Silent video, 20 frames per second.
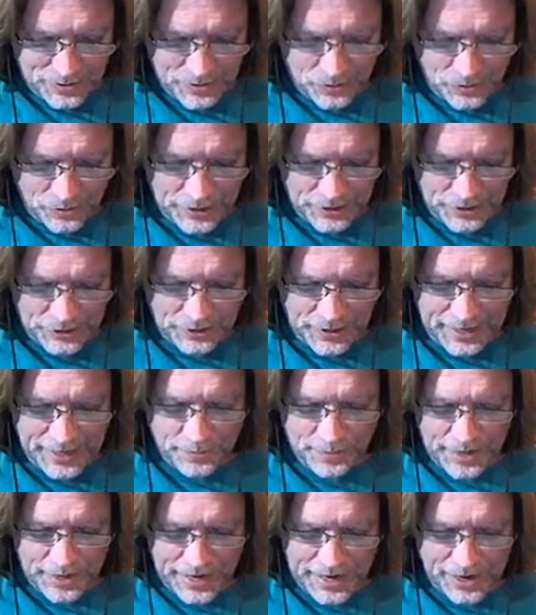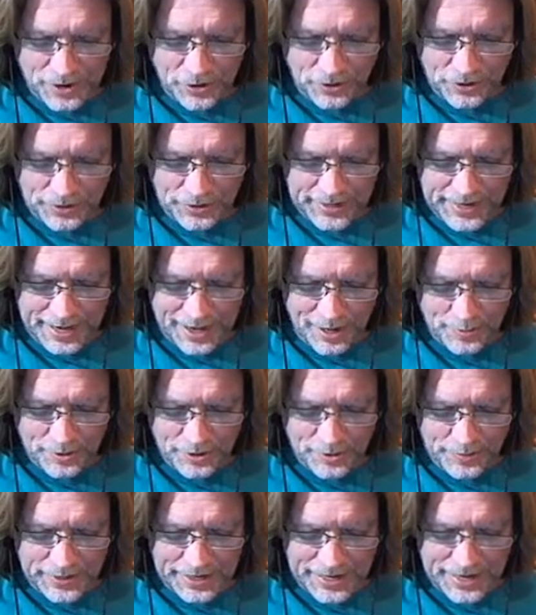want to trade my old
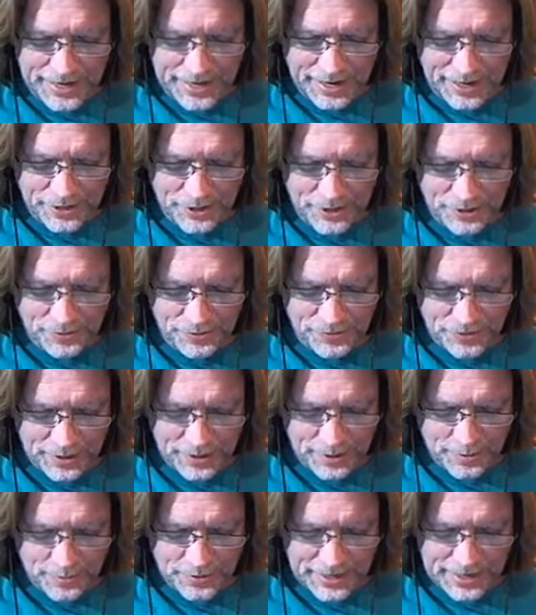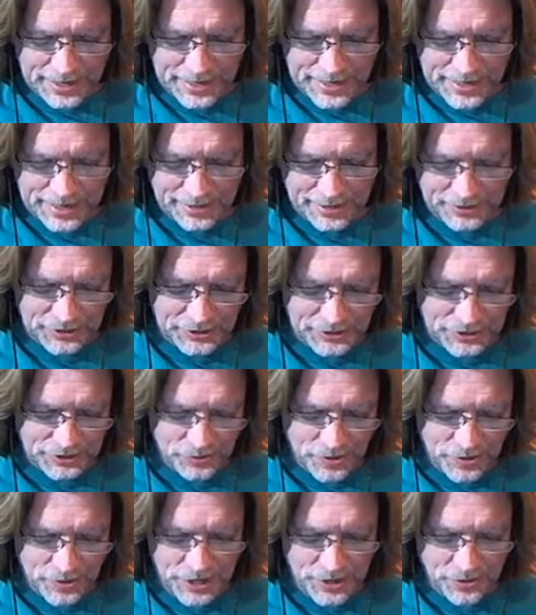Albert behind you for number nine. Is this the
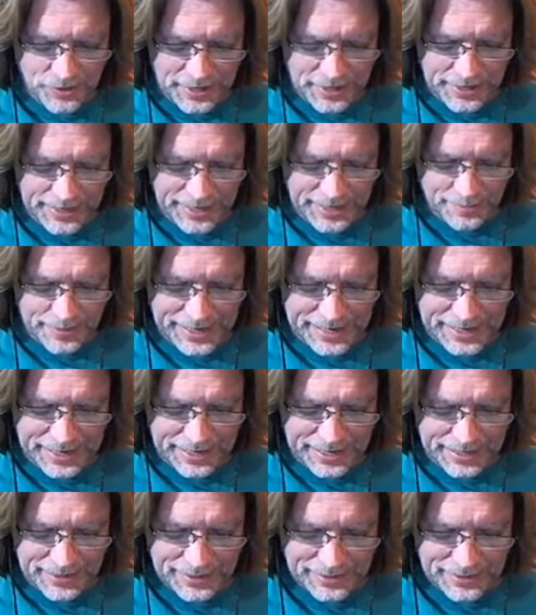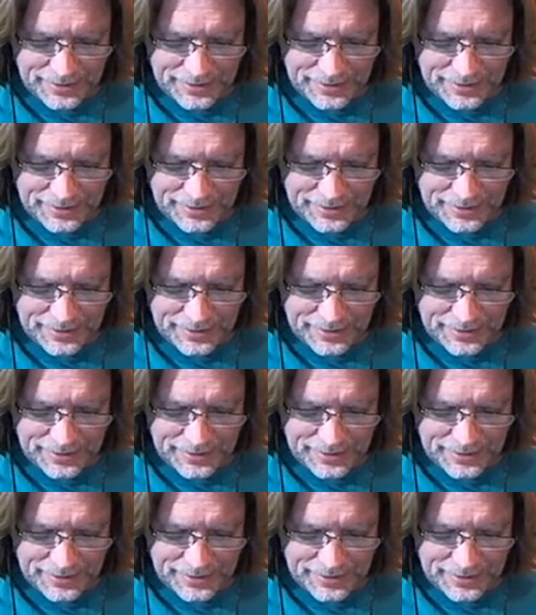one you want to get back?